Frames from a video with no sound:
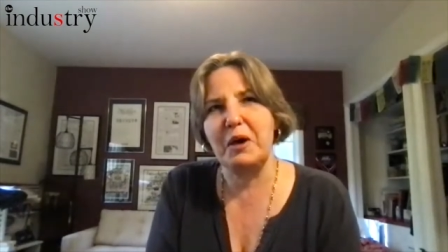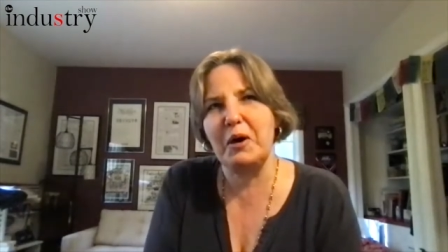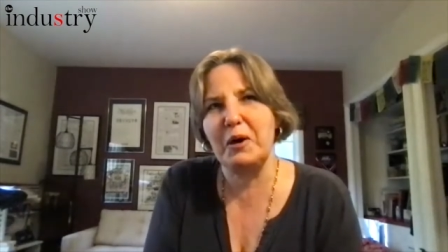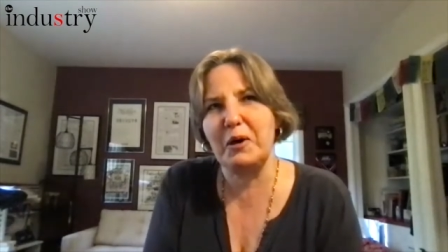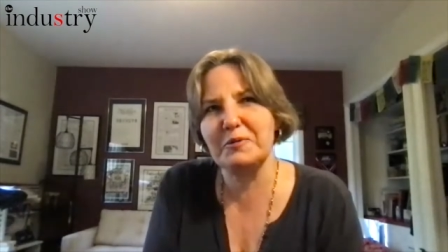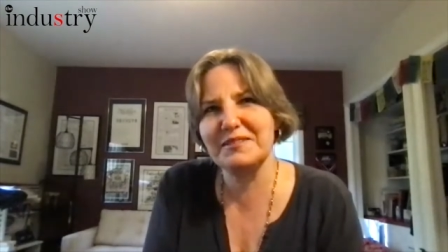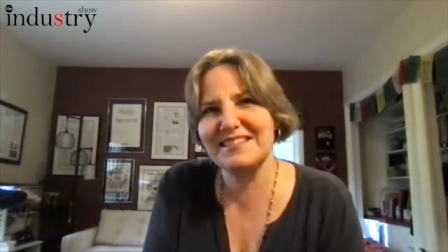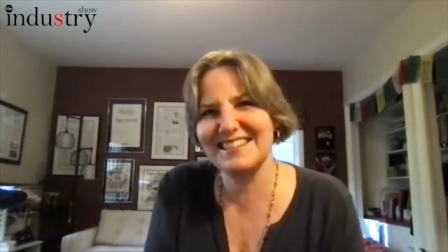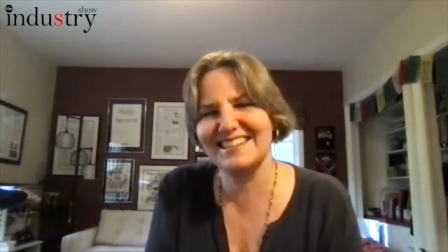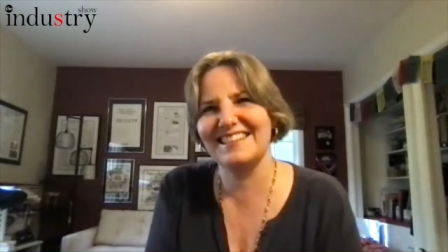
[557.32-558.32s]

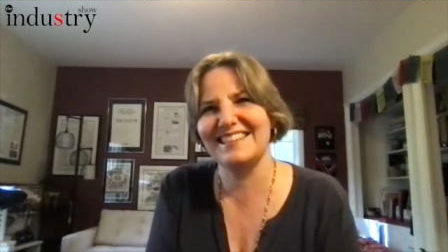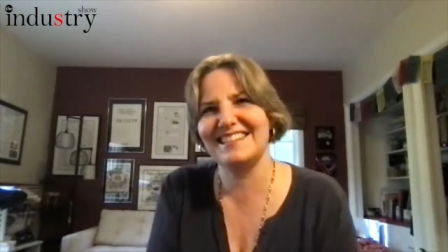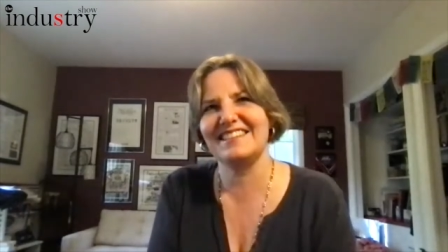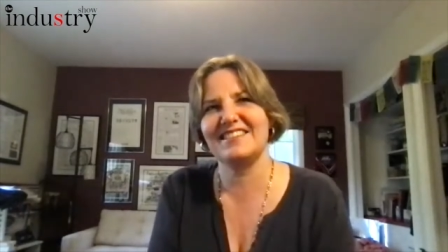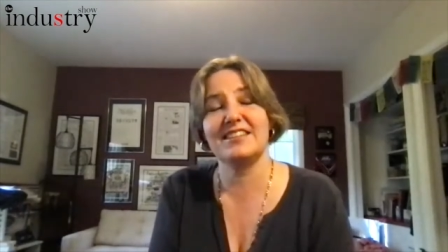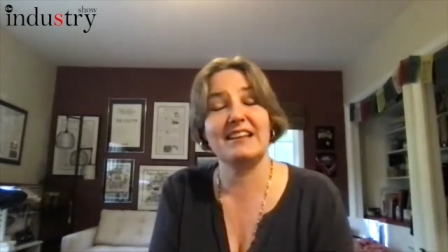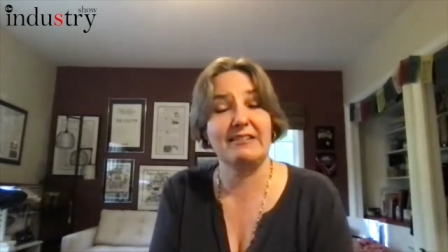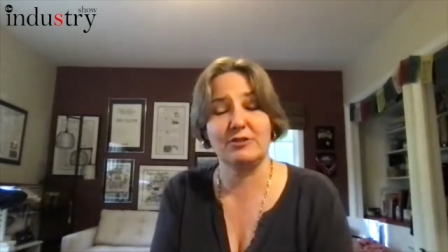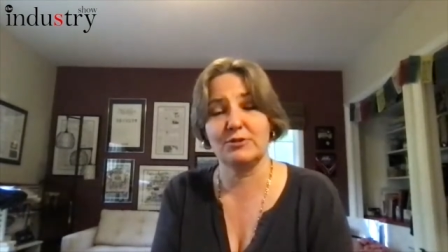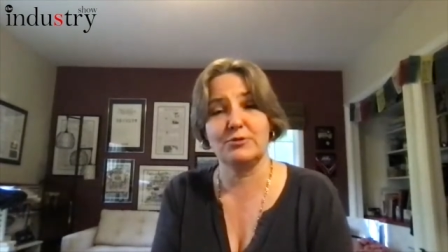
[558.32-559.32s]
most in the days of the
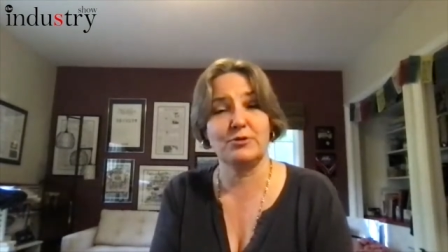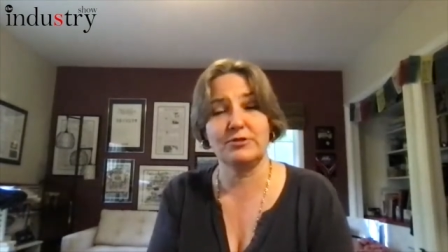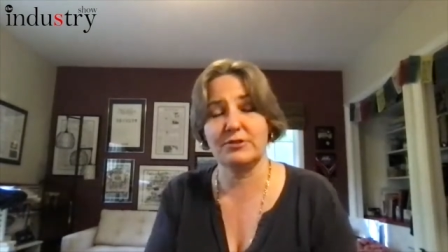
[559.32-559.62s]
dinosaurs,